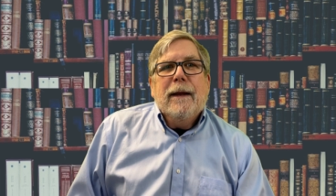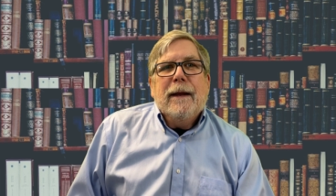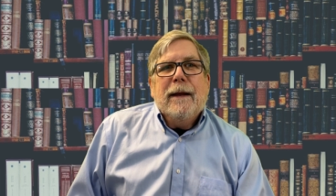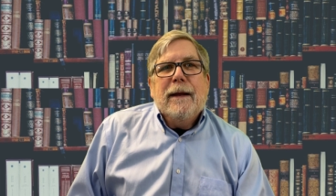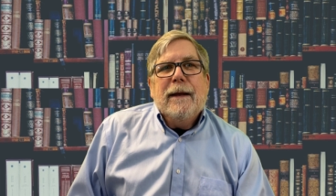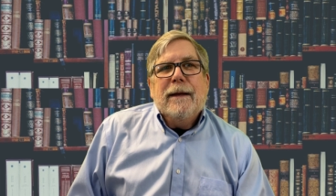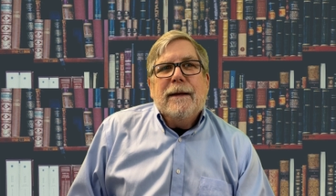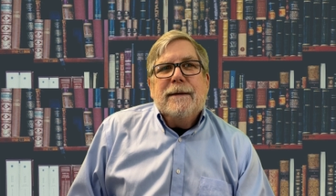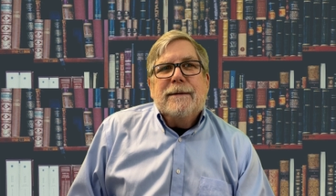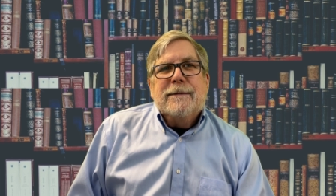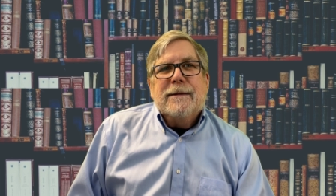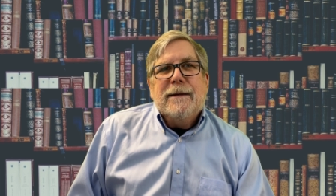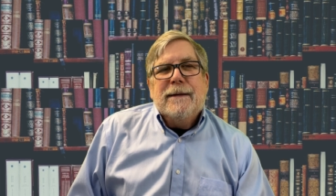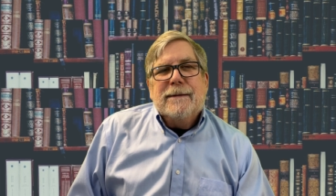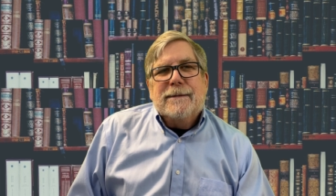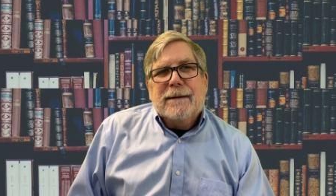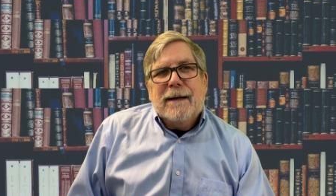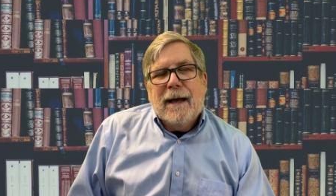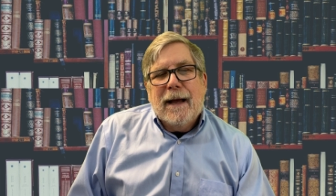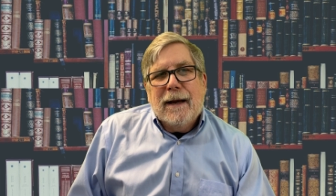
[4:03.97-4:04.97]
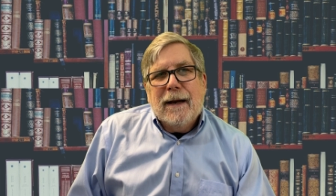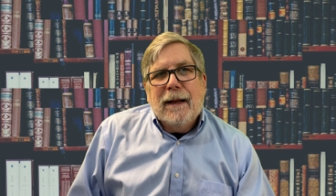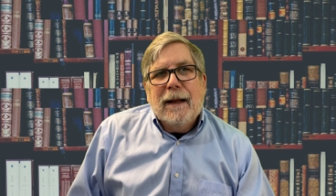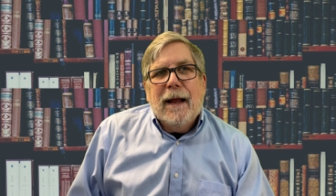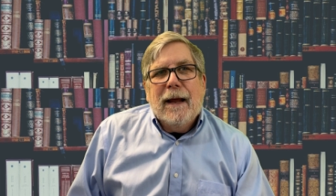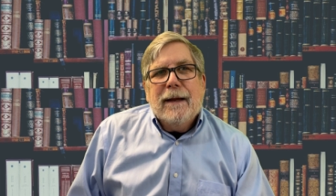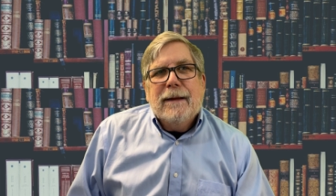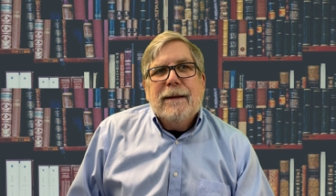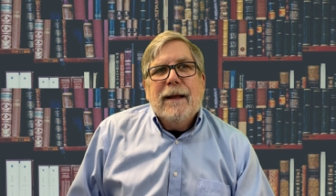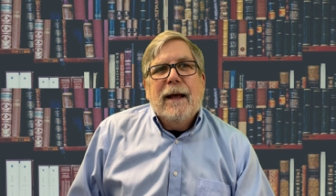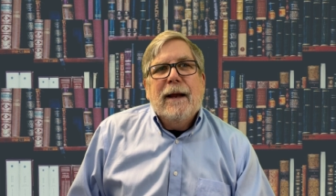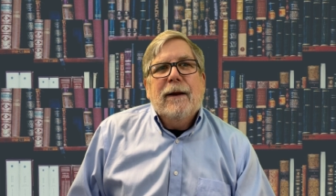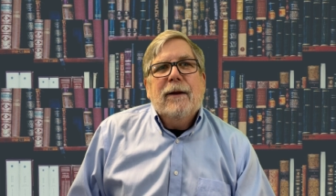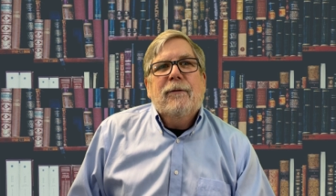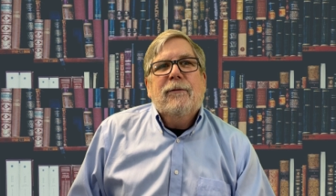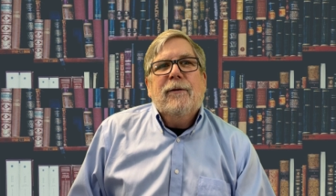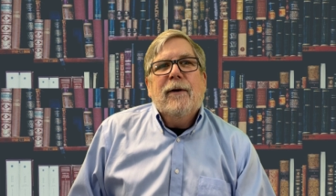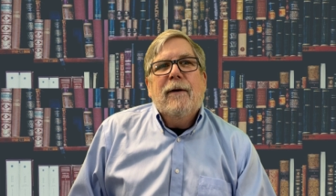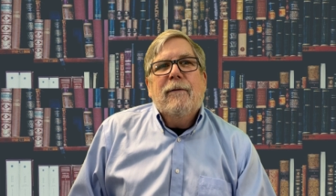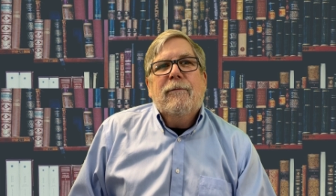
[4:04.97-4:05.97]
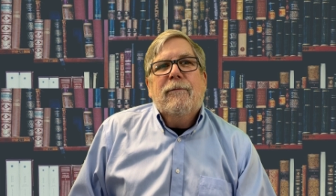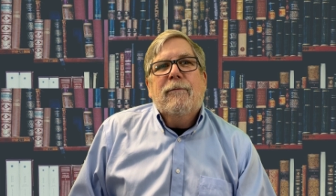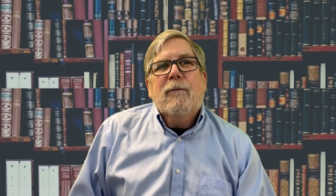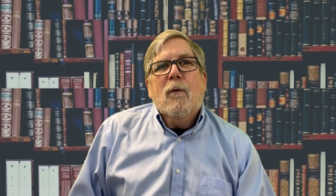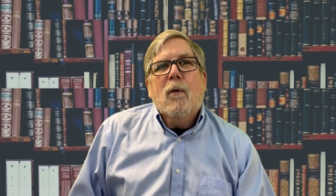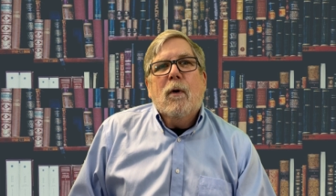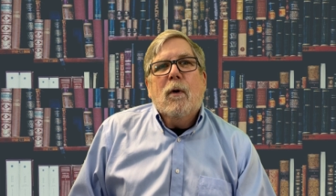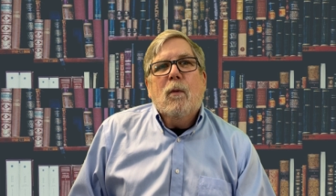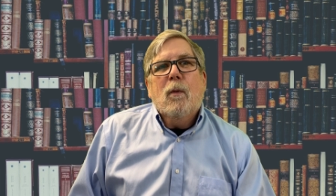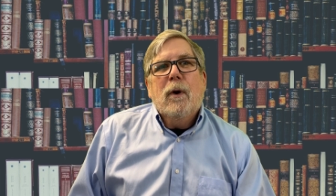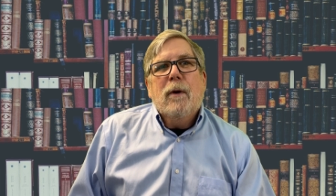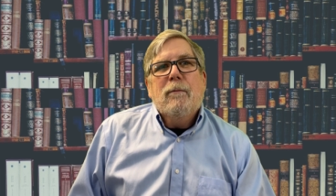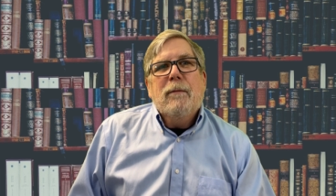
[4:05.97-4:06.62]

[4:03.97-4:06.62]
it's it's kind of like that, except for what